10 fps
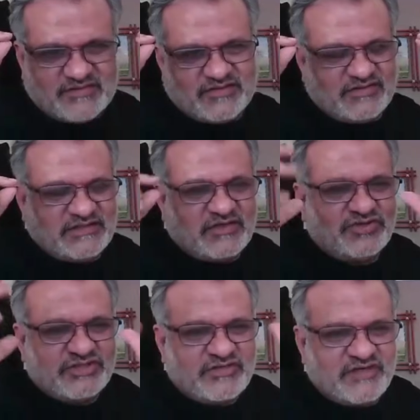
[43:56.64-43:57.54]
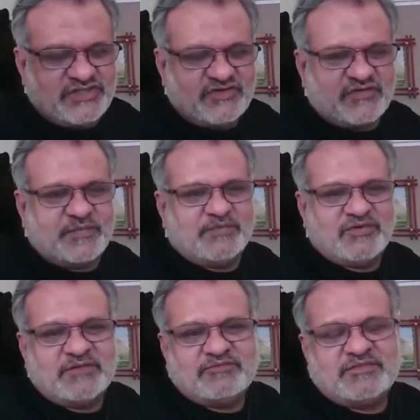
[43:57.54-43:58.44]
So there's a whole generation of
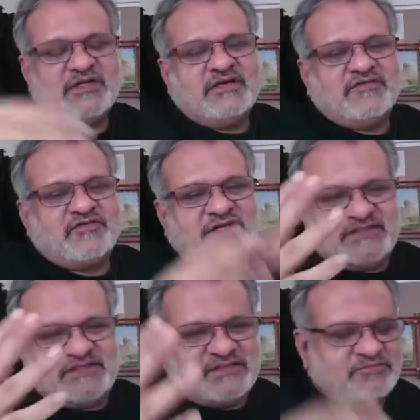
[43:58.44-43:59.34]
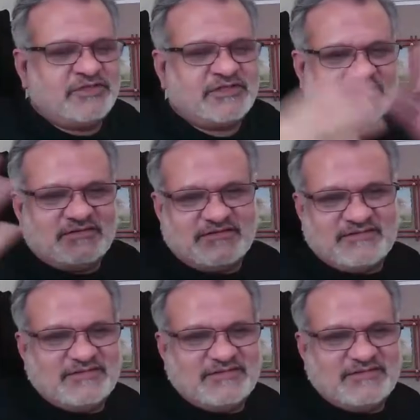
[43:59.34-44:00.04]
people in, for instance, Britain